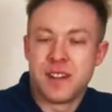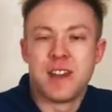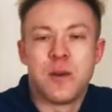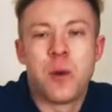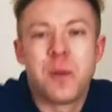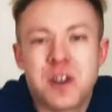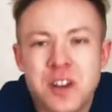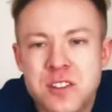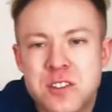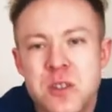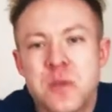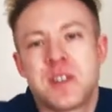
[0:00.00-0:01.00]
Now what we're going
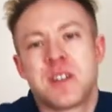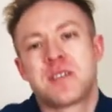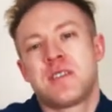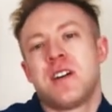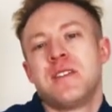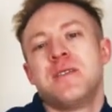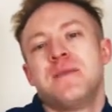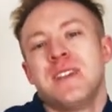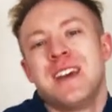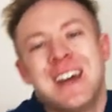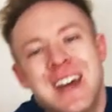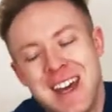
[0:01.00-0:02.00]
to do with this dough
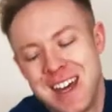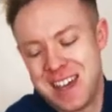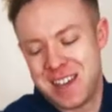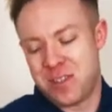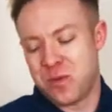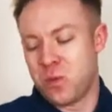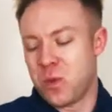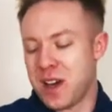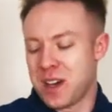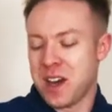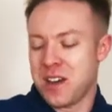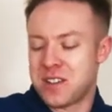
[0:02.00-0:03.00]
is
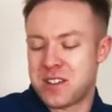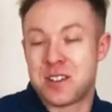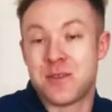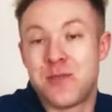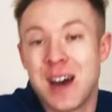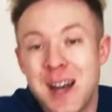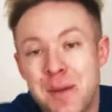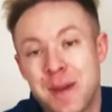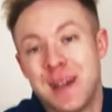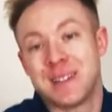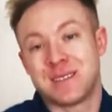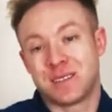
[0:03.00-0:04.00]
we're going to develop
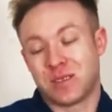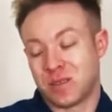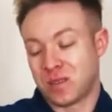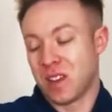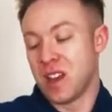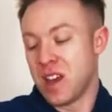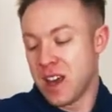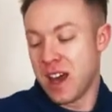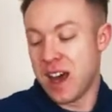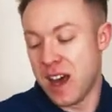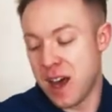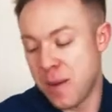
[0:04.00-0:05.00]
it
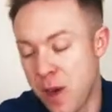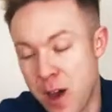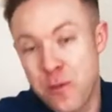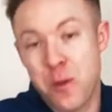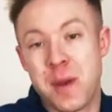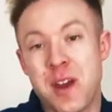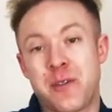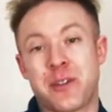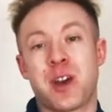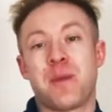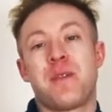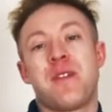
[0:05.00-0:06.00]
over a period of a
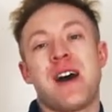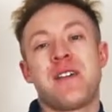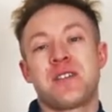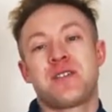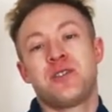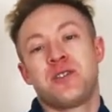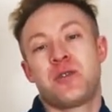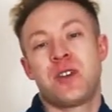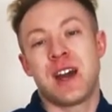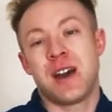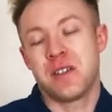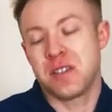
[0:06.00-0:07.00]
couple of hours, 2 to
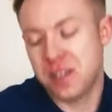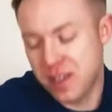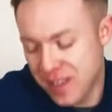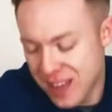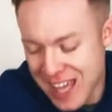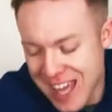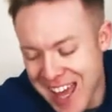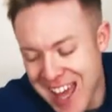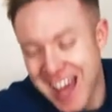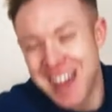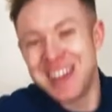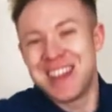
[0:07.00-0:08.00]
3 hours,
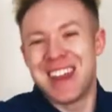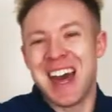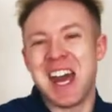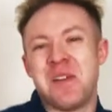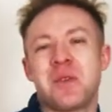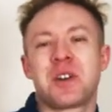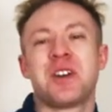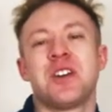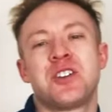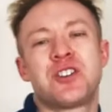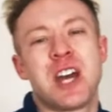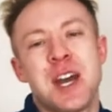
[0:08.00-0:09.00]
and then we're going
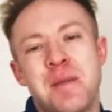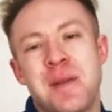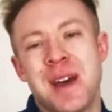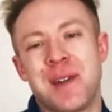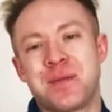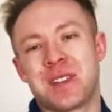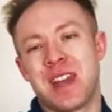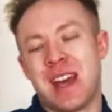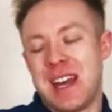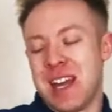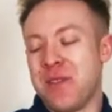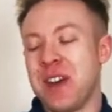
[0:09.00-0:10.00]
to shape it
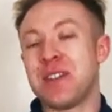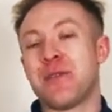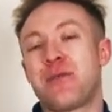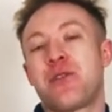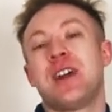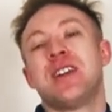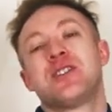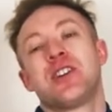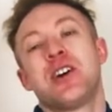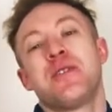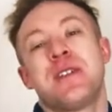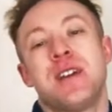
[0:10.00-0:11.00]
and leave it in the fridge
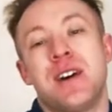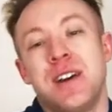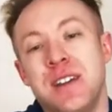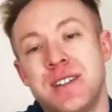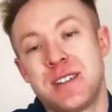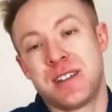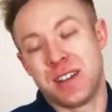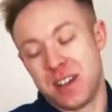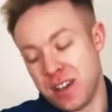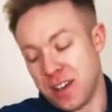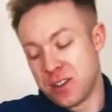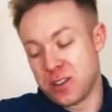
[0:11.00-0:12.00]
overnight
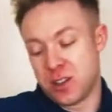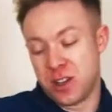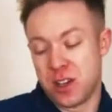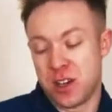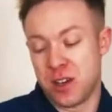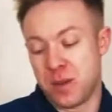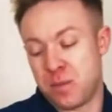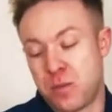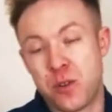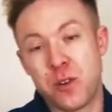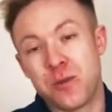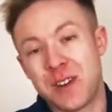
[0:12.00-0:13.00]
to
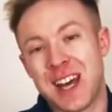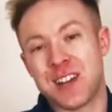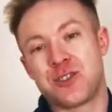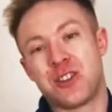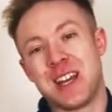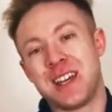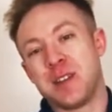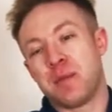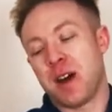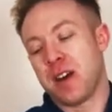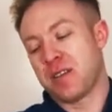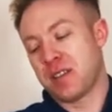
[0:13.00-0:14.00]
prove naturally in the
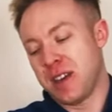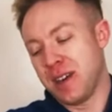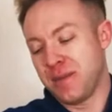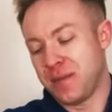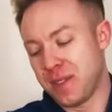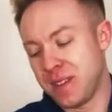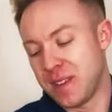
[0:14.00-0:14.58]
basket,